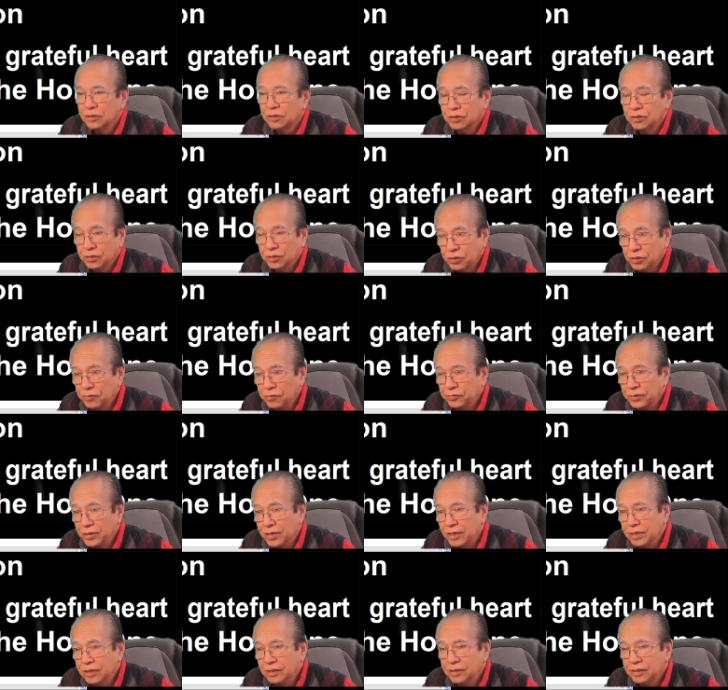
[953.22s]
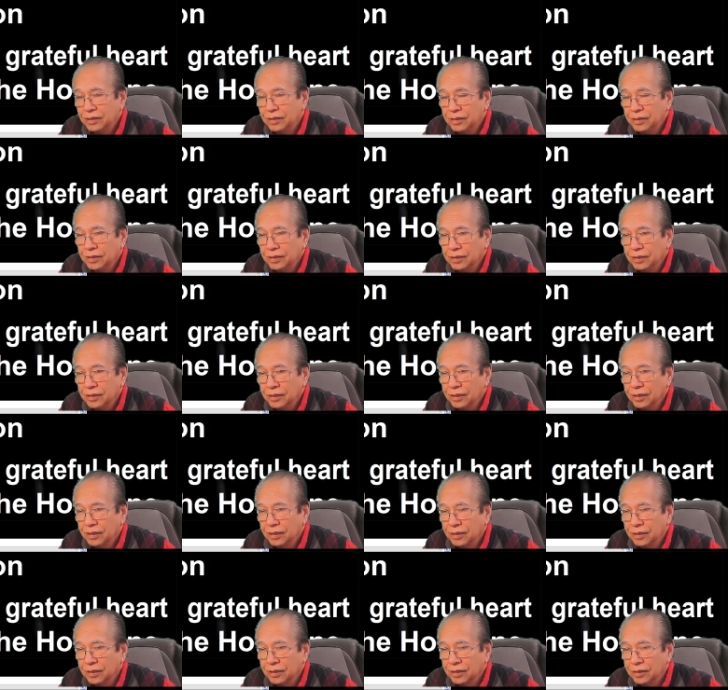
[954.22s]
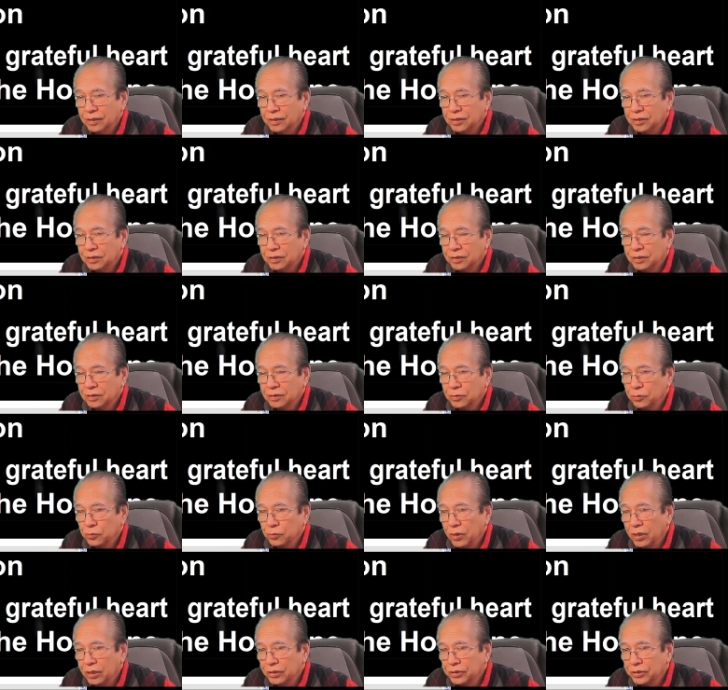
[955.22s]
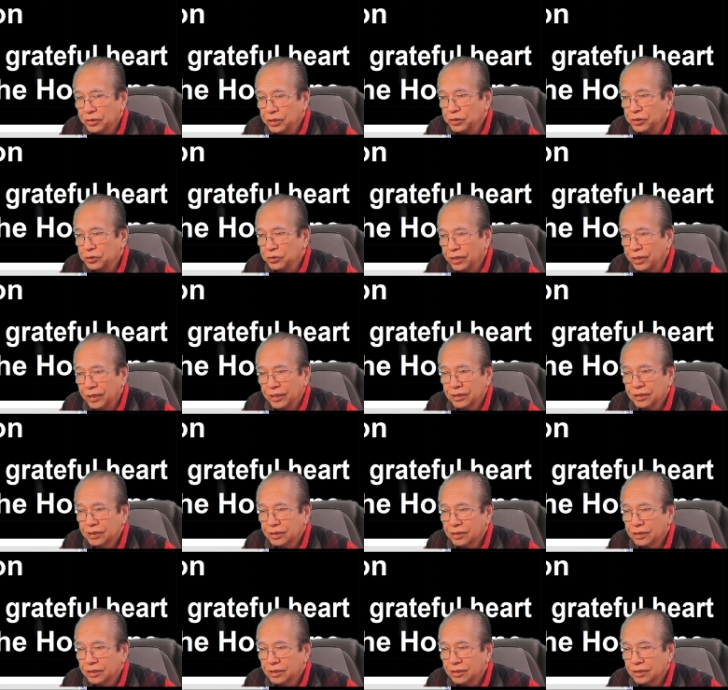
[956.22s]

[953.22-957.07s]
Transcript: So far, it's well synchronized.